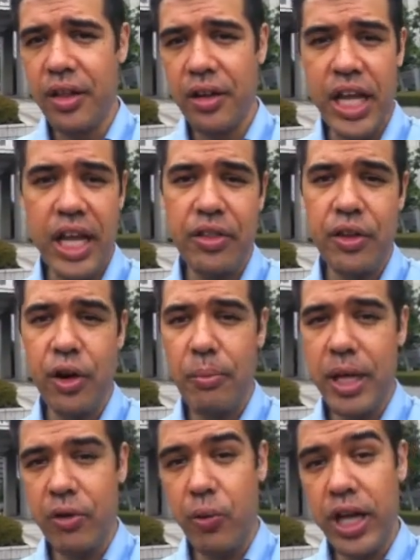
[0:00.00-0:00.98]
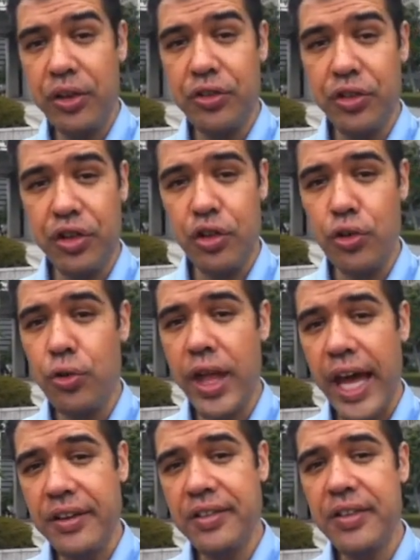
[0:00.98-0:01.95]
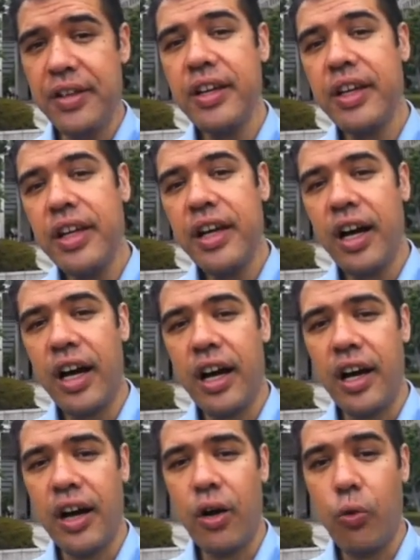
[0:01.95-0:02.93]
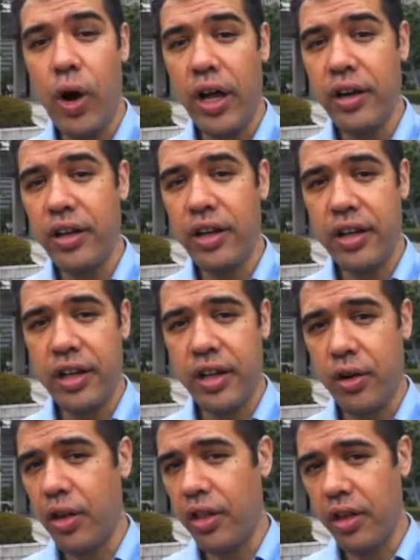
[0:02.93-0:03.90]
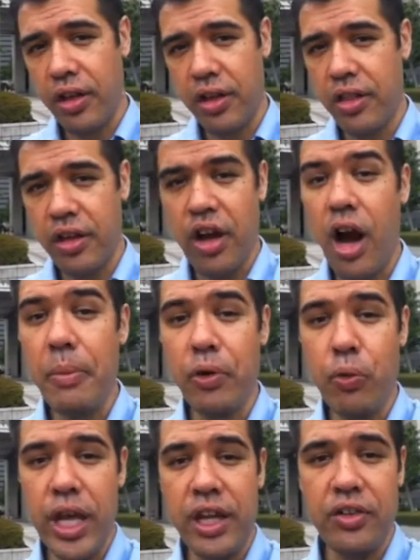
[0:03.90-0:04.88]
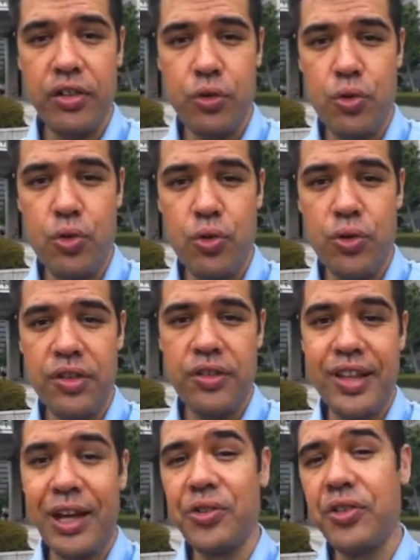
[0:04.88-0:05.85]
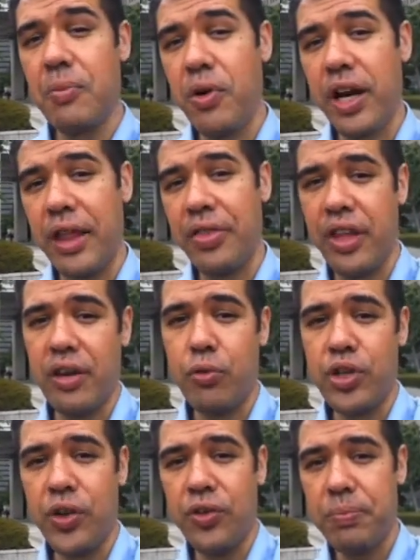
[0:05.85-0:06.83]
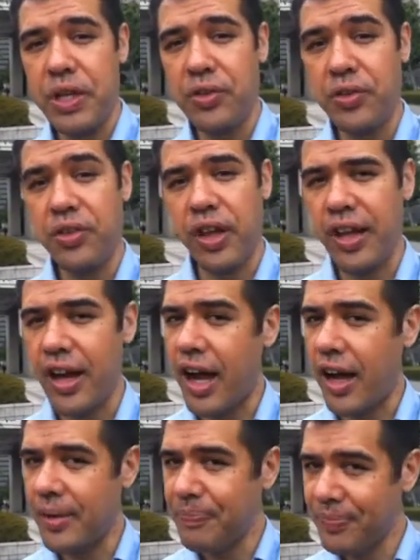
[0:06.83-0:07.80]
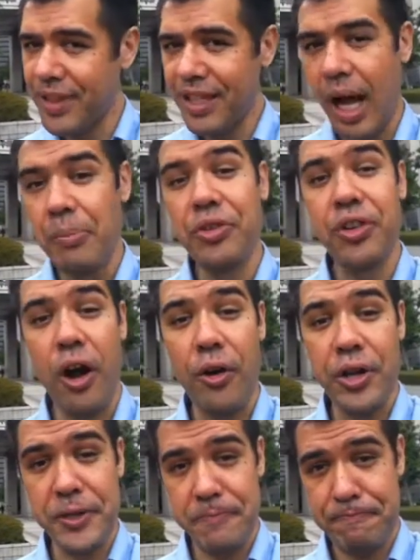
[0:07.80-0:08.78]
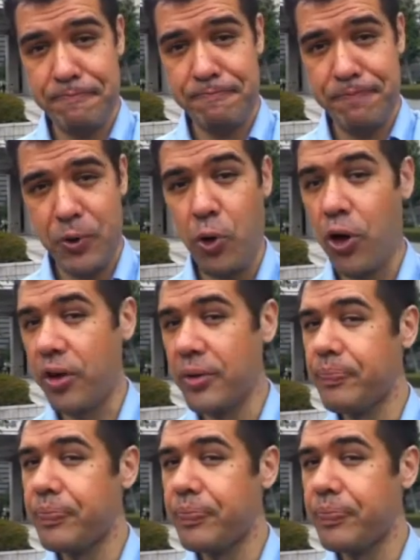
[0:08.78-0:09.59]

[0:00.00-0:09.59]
Again, there are many ways you can do that. One, the common way to tell someone, I think, would just be to say, I'm sorry, or